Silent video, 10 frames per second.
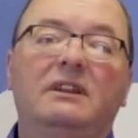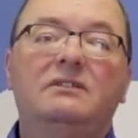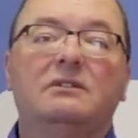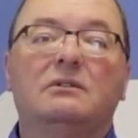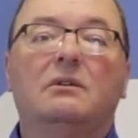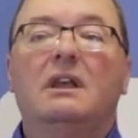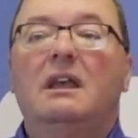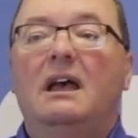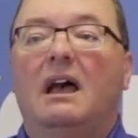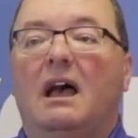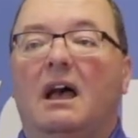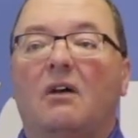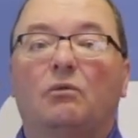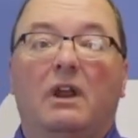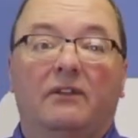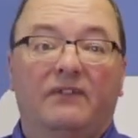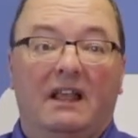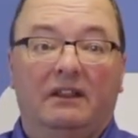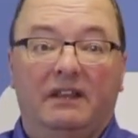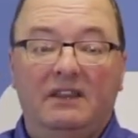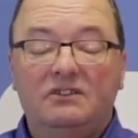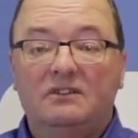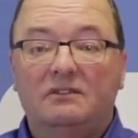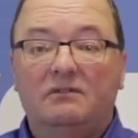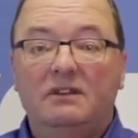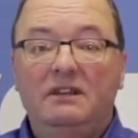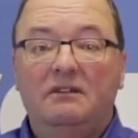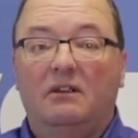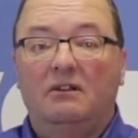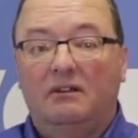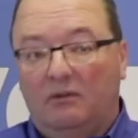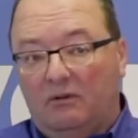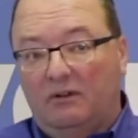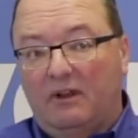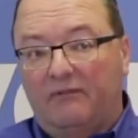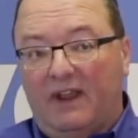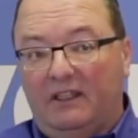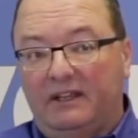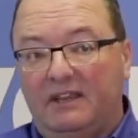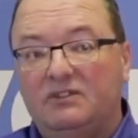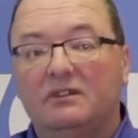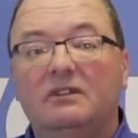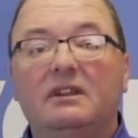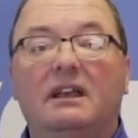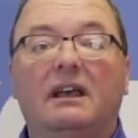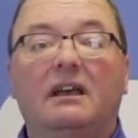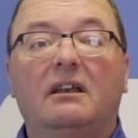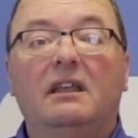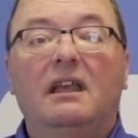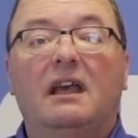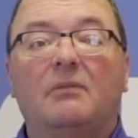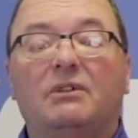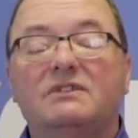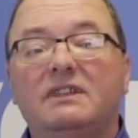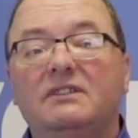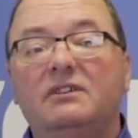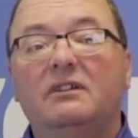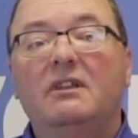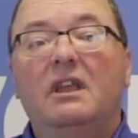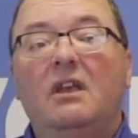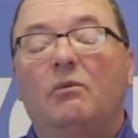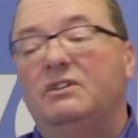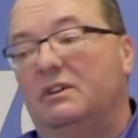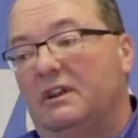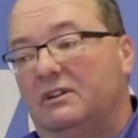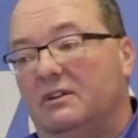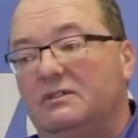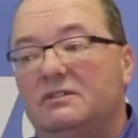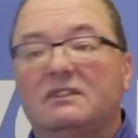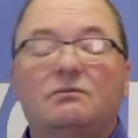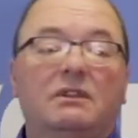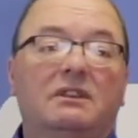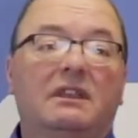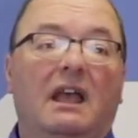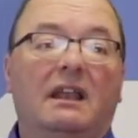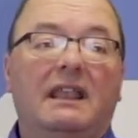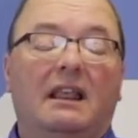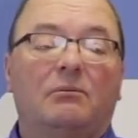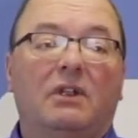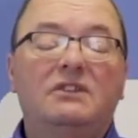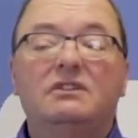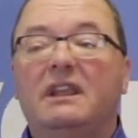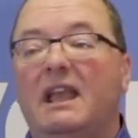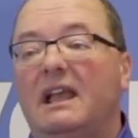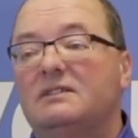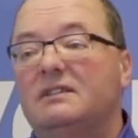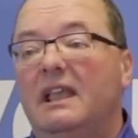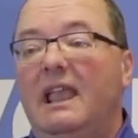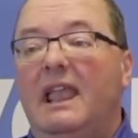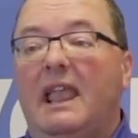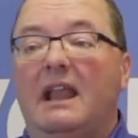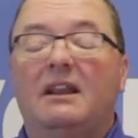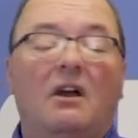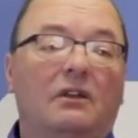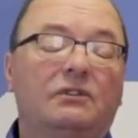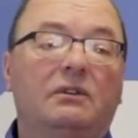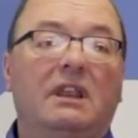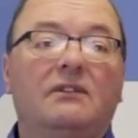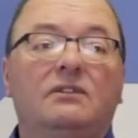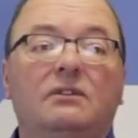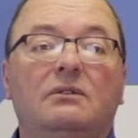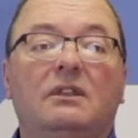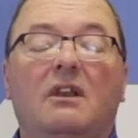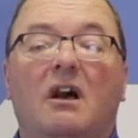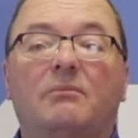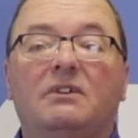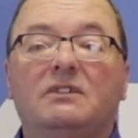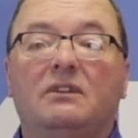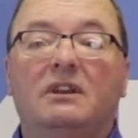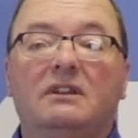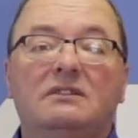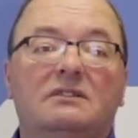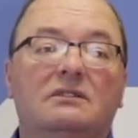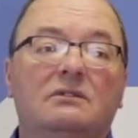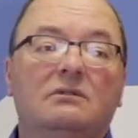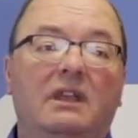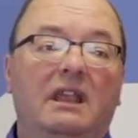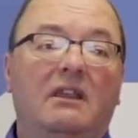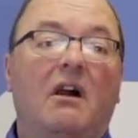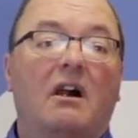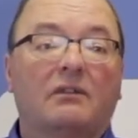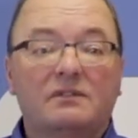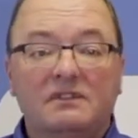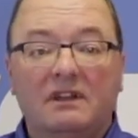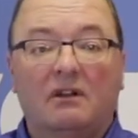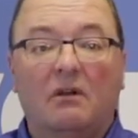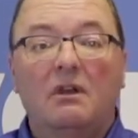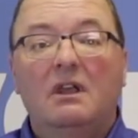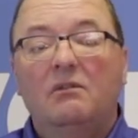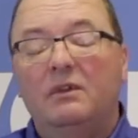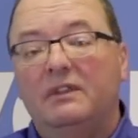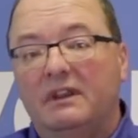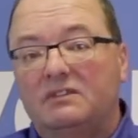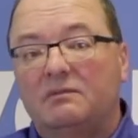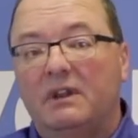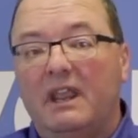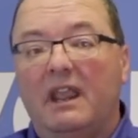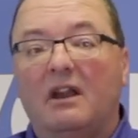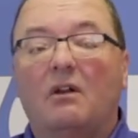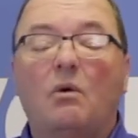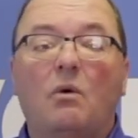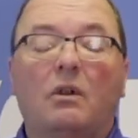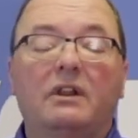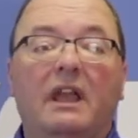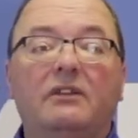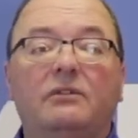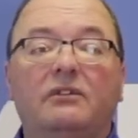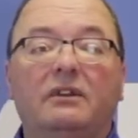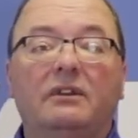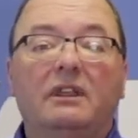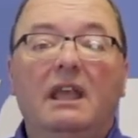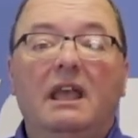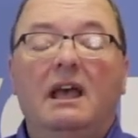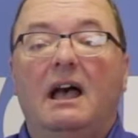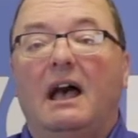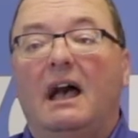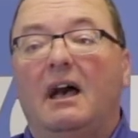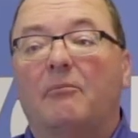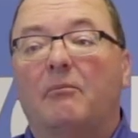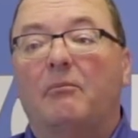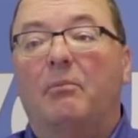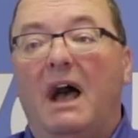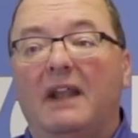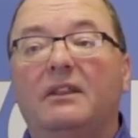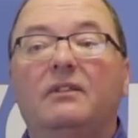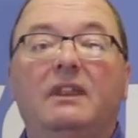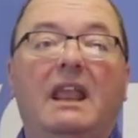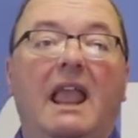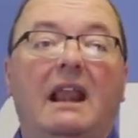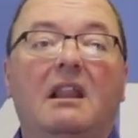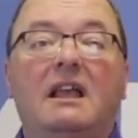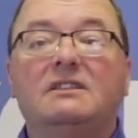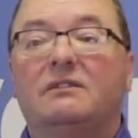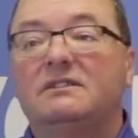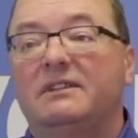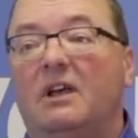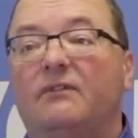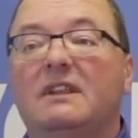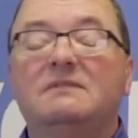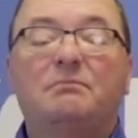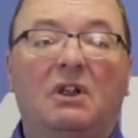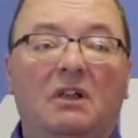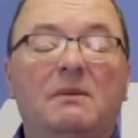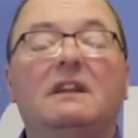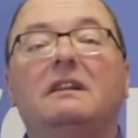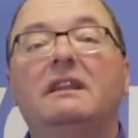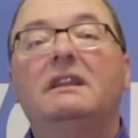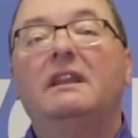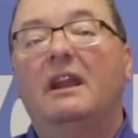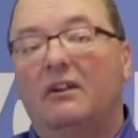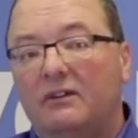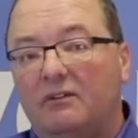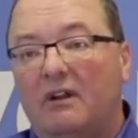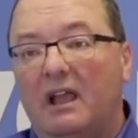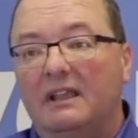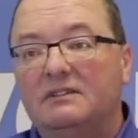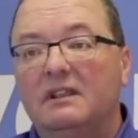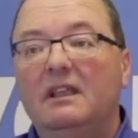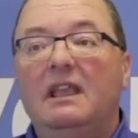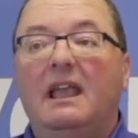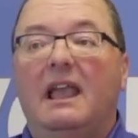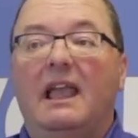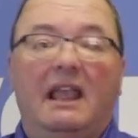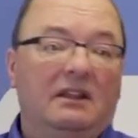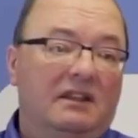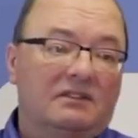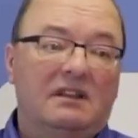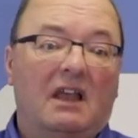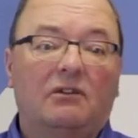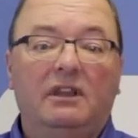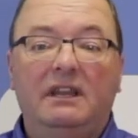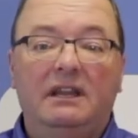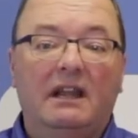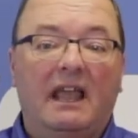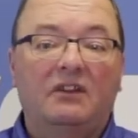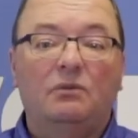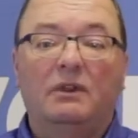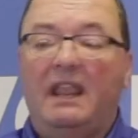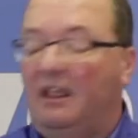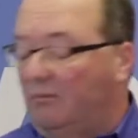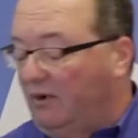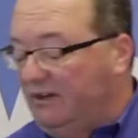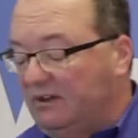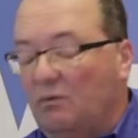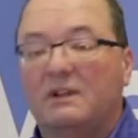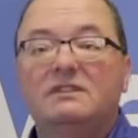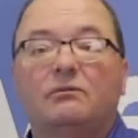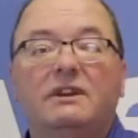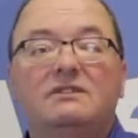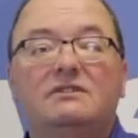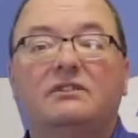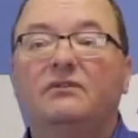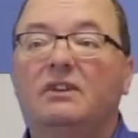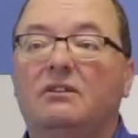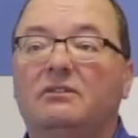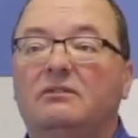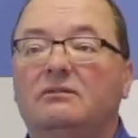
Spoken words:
to run a validation screen, or a validation procedure, which you can use just with calibration gas, and it also gives you the opportunity to do a auto zero with instrument air or nitrogen. But the analyzer itself is permanently characterized and does not need an actual calibration once it reaches the field.